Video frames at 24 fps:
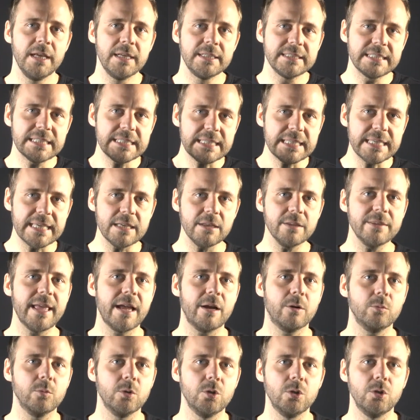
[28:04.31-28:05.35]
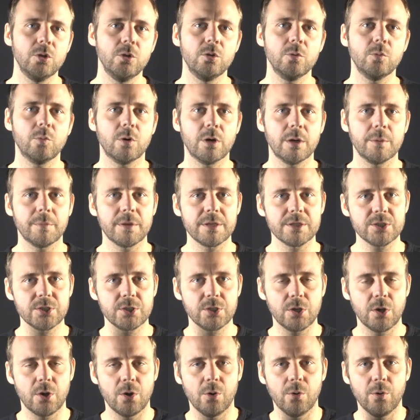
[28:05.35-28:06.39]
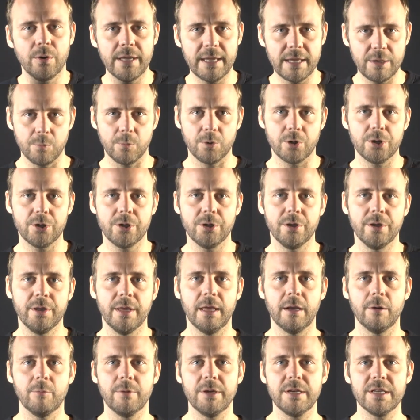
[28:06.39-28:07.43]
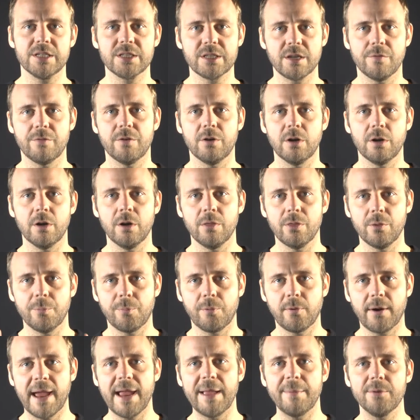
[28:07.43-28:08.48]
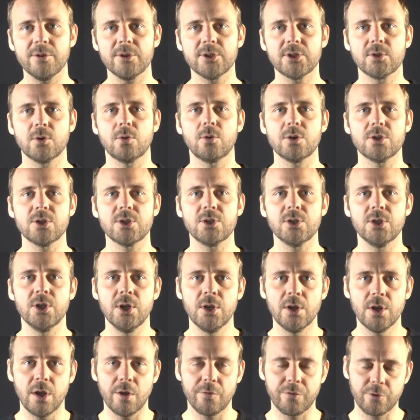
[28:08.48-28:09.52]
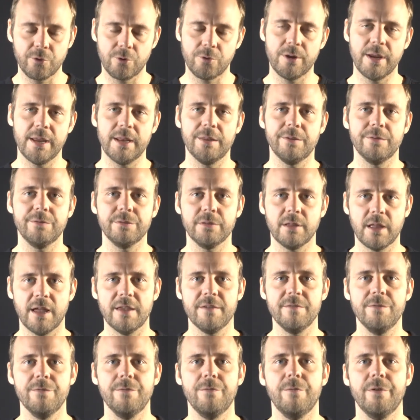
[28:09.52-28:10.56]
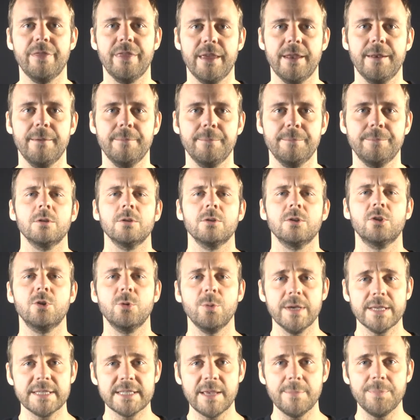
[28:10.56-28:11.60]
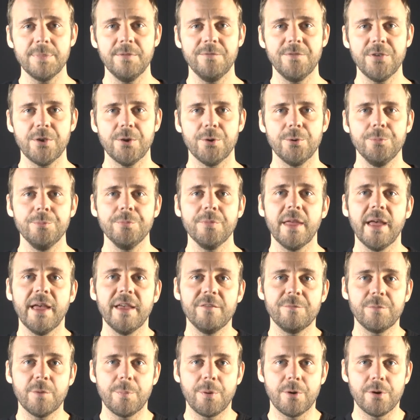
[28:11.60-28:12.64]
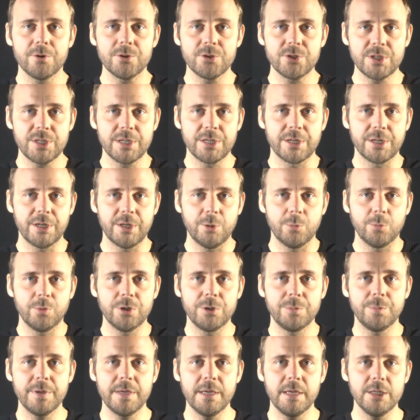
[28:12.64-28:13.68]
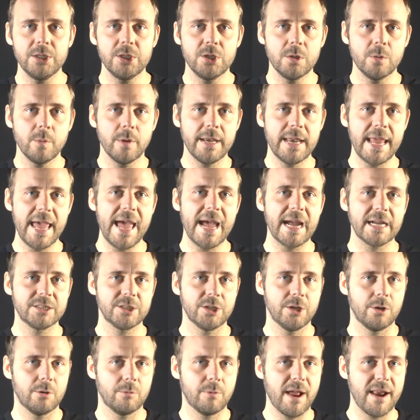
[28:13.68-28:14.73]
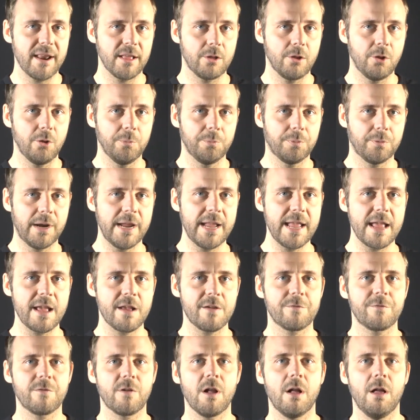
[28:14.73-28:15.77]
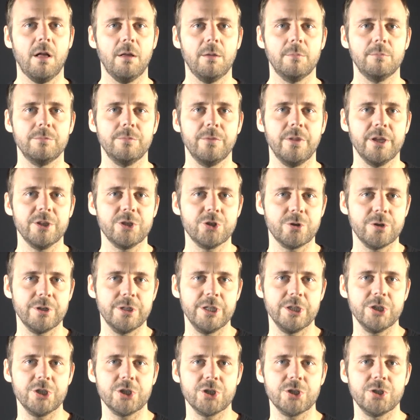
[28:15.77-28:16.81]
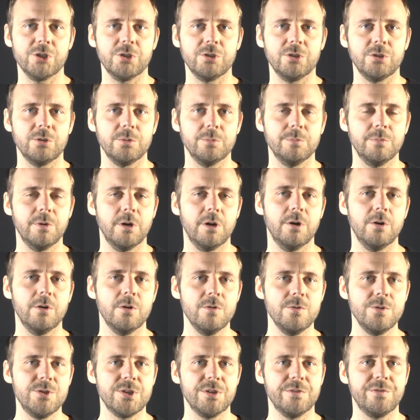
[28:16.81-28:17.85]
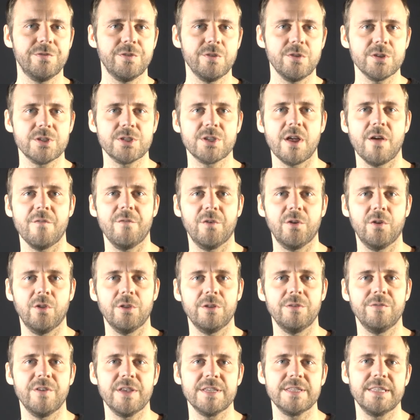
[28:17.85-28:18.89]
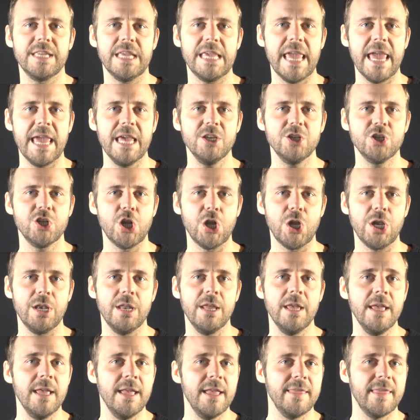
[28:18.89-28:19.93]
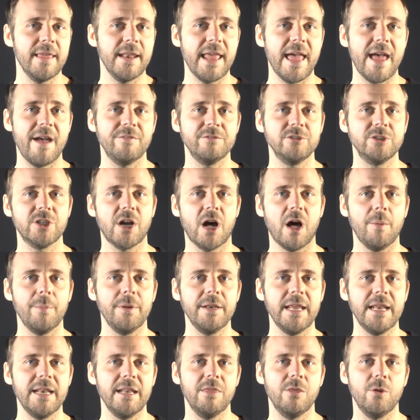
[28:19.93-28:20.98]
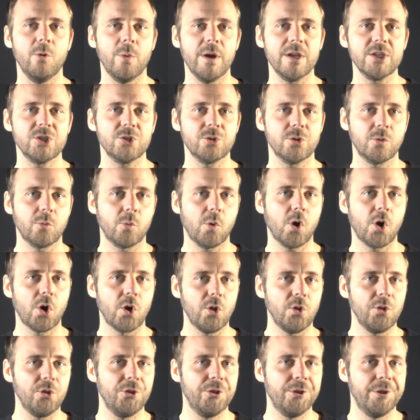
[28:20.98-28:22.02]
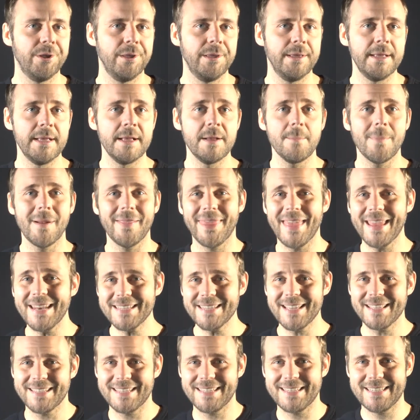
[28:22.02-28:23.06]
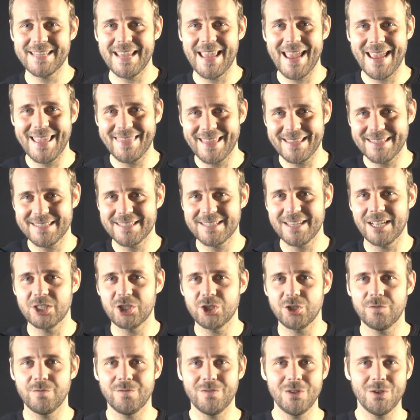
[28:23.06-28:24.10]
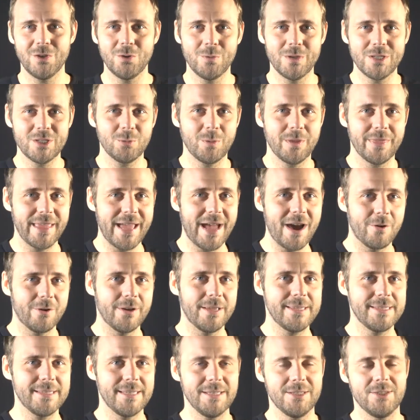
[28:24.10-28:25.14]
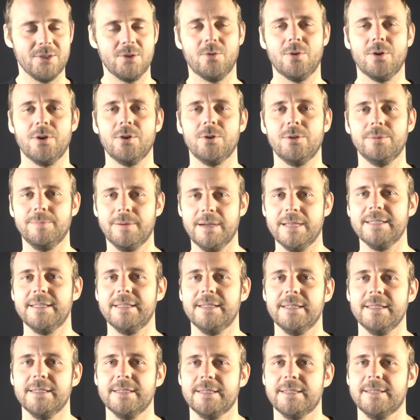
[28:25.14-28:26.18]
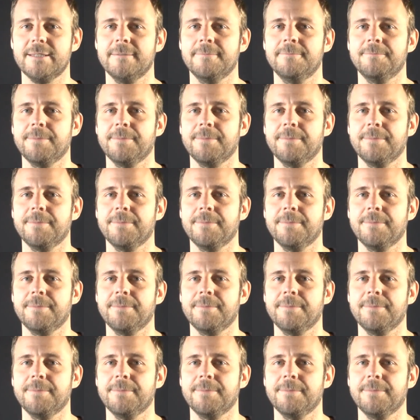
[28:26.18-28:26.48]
To heal that wound, one must go inward and rediscover the primal source of creative life within. To accept the view I have proposed here would be to enact a radical break from the traditional modes of philosophical investigation that have dominated the Western world. But that is not to say that such a view is without its historical precedents.